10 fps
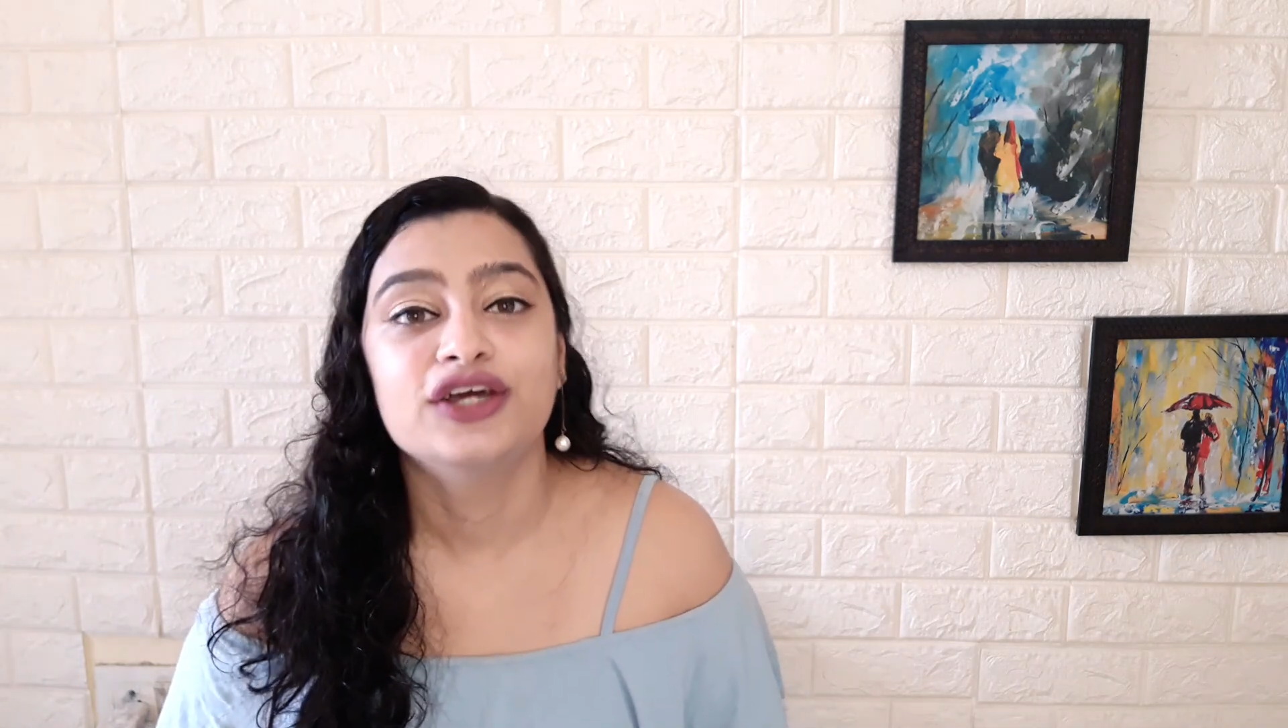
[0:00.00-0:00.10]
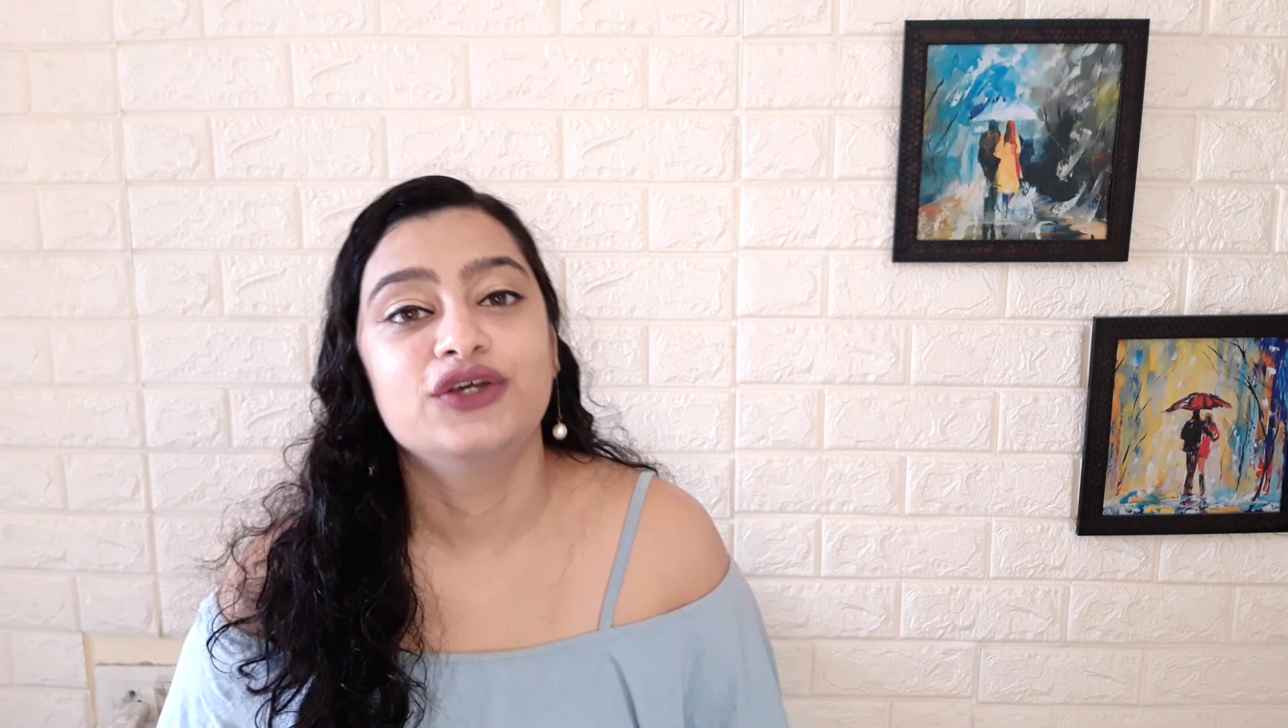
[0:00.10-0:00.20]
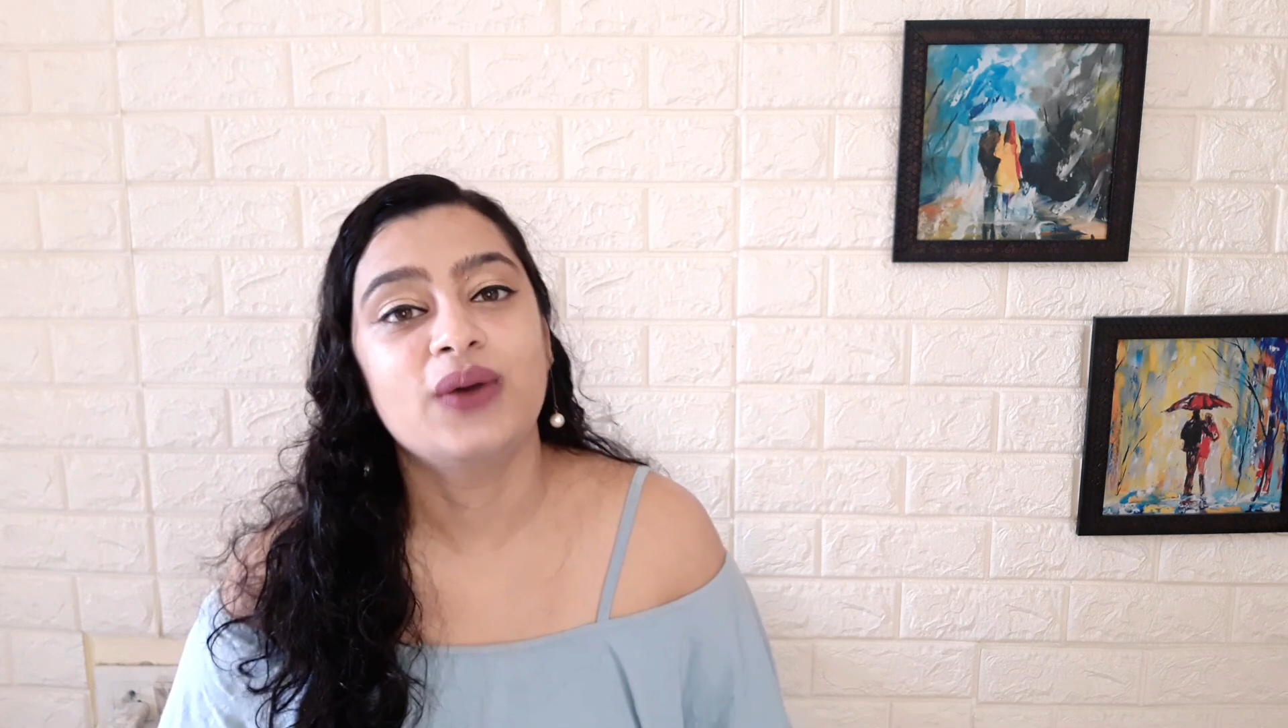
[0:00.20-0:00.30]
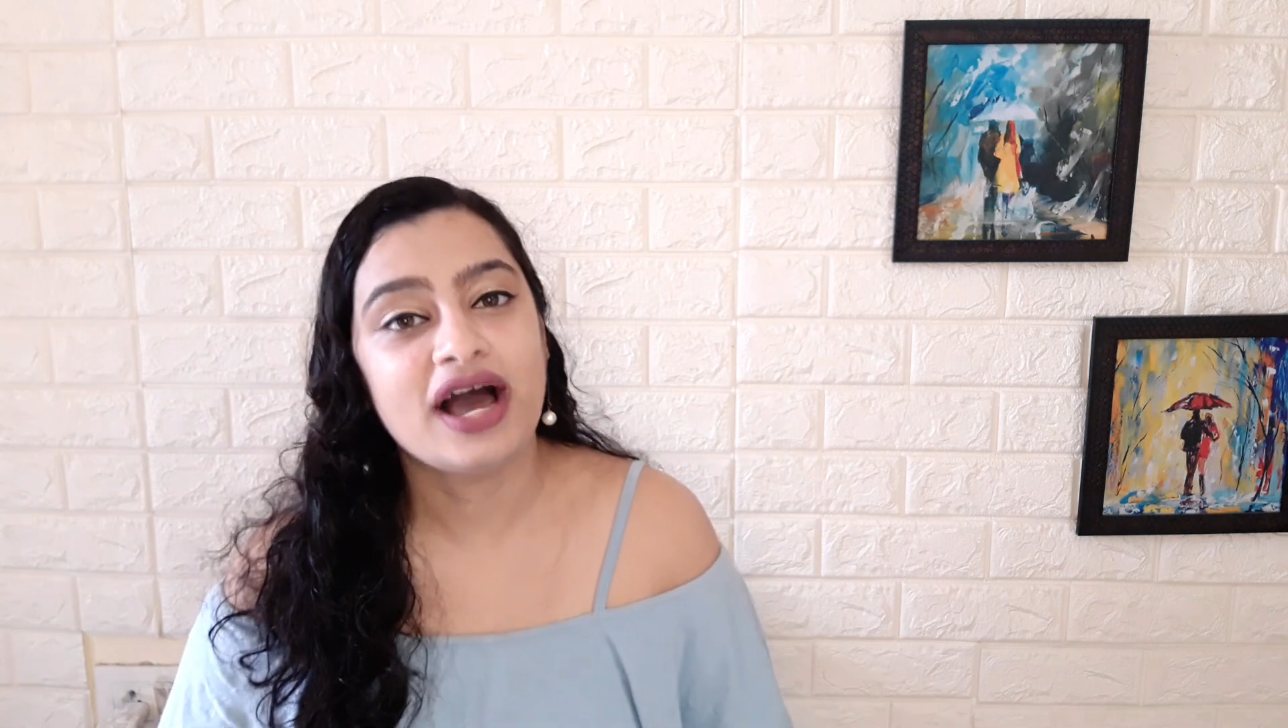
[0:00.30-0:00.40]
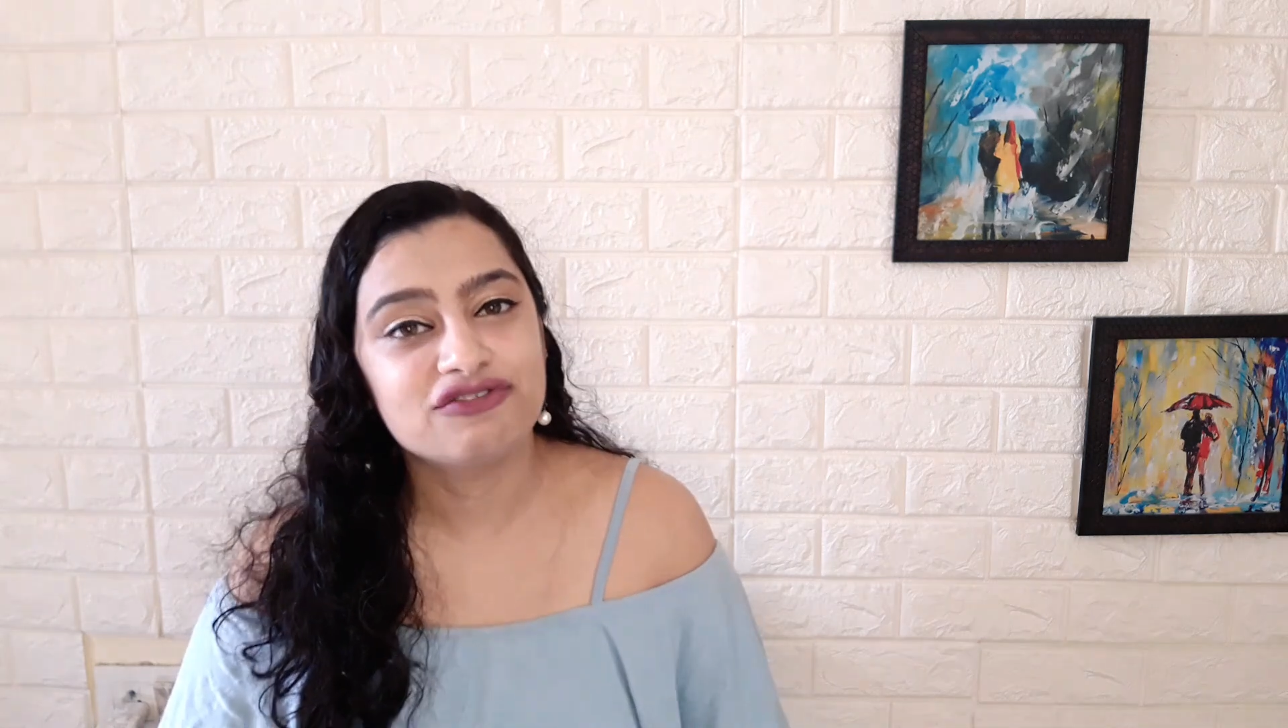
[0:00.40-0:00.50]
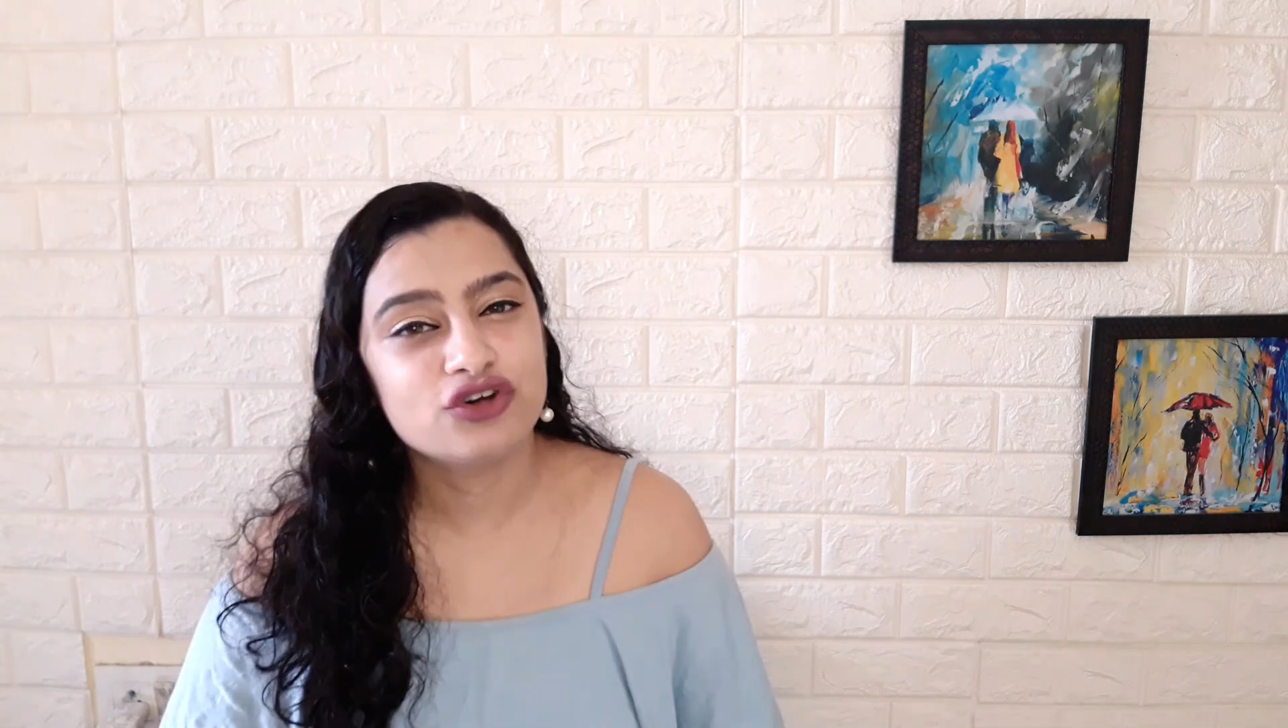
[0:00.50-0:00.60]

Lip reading: you have